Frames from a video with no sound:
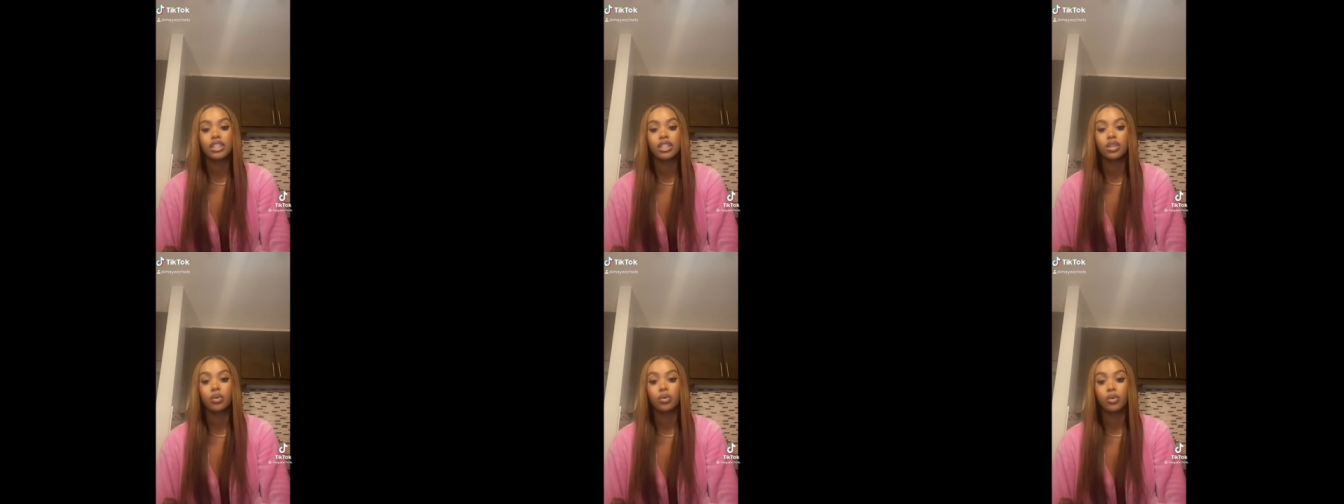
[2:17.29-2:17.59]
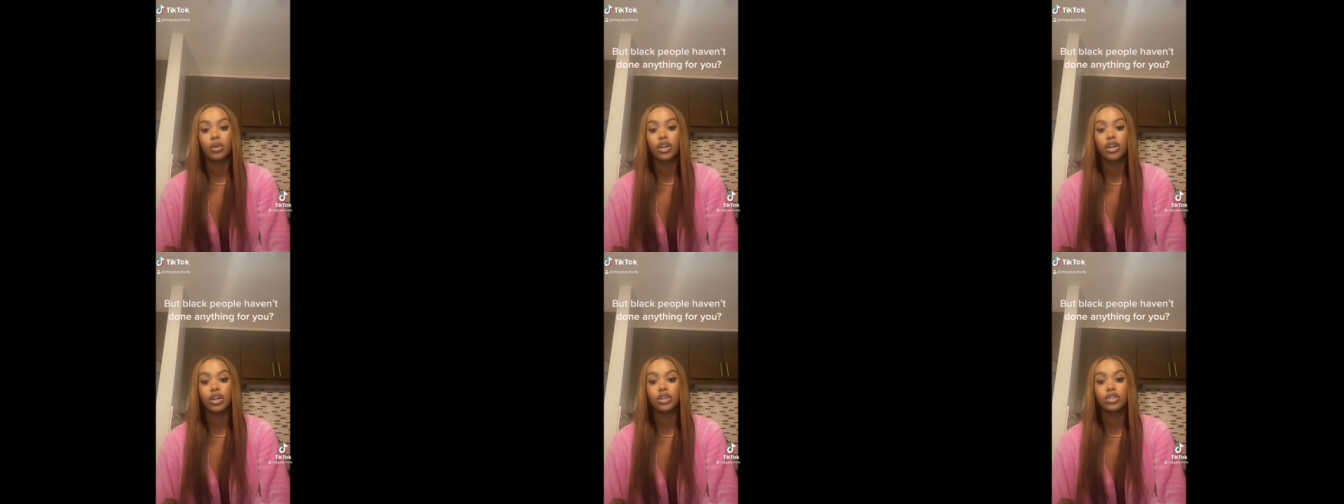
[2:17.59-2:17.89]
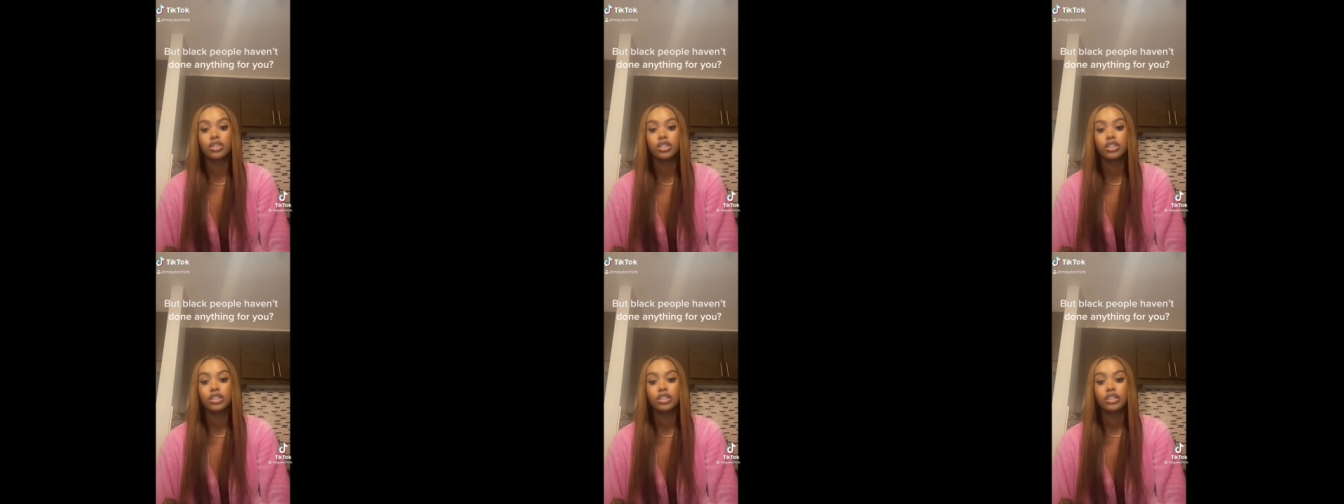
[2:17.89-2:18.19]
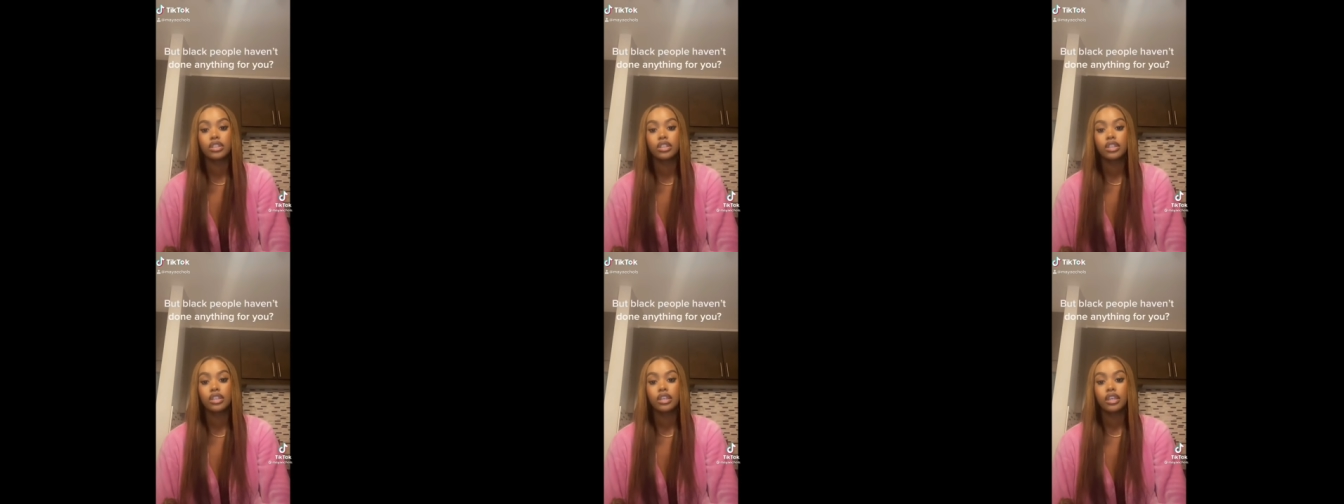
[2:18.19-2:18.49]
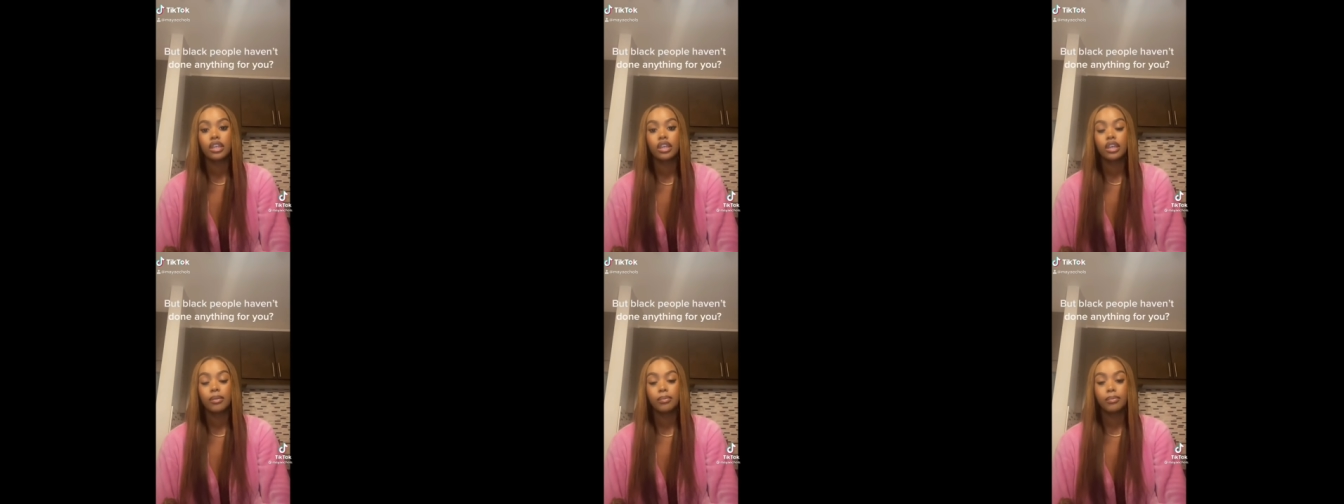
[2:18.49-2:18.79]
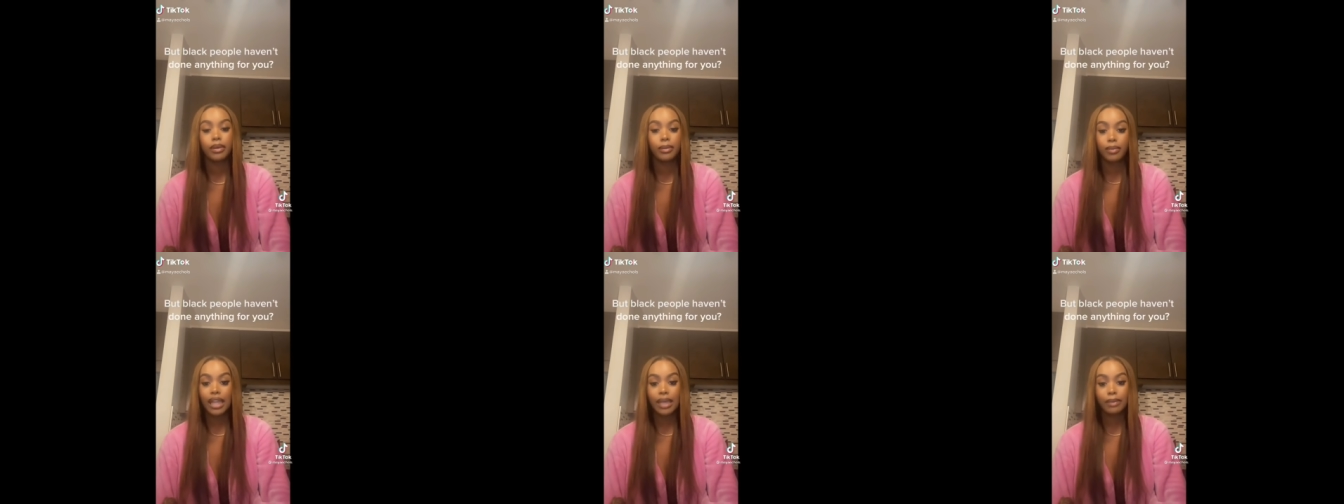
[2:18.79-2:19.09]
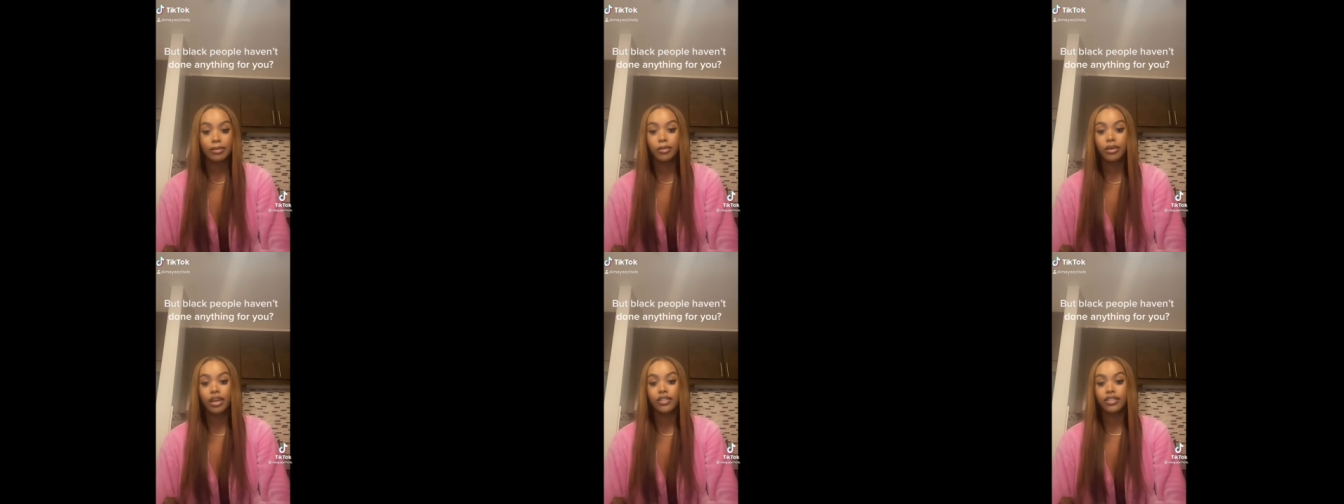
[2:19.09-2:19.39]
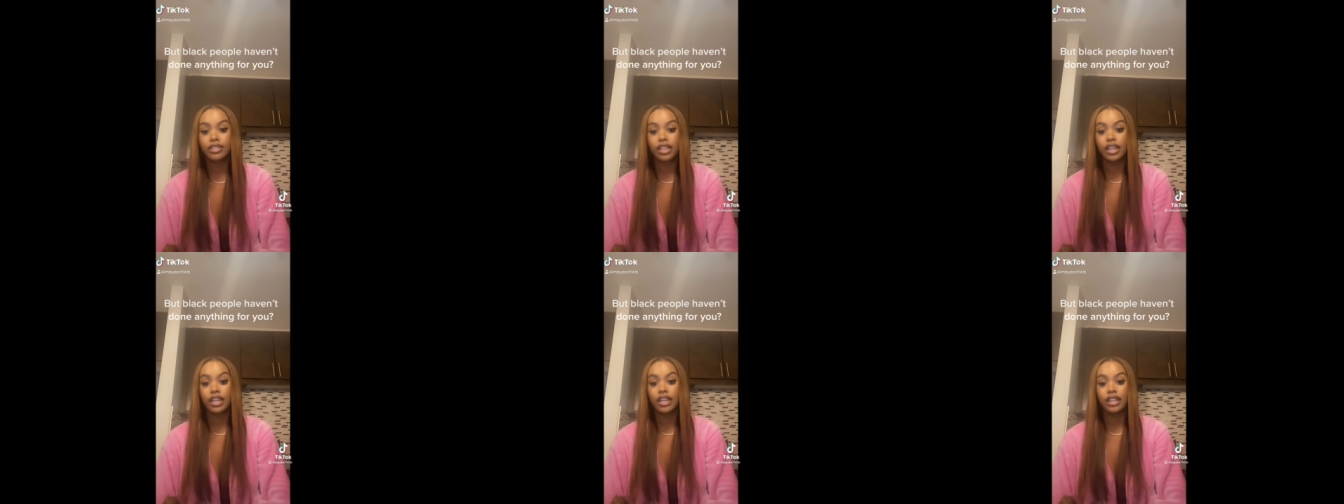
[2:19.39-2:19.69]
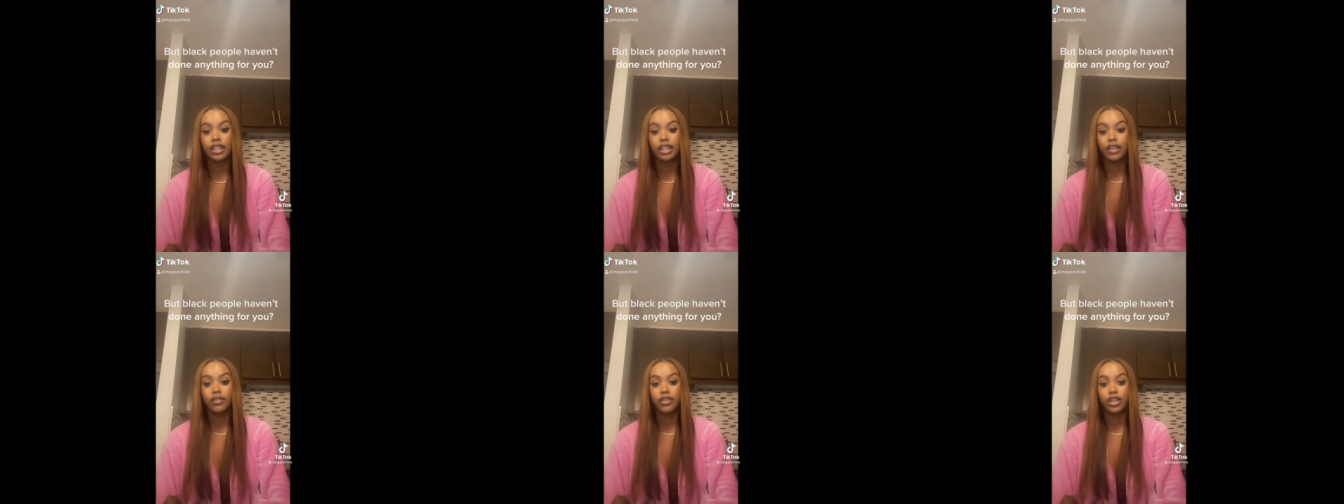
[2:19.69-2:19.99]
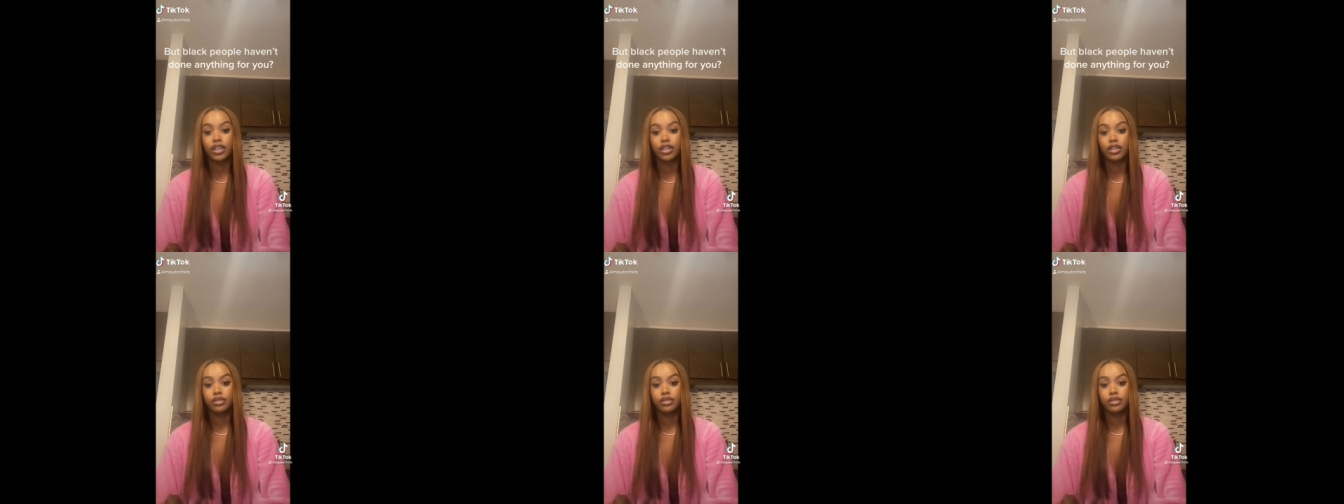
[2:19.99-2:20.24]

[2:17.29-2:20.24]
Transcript: world. But black people haven't done anything for you?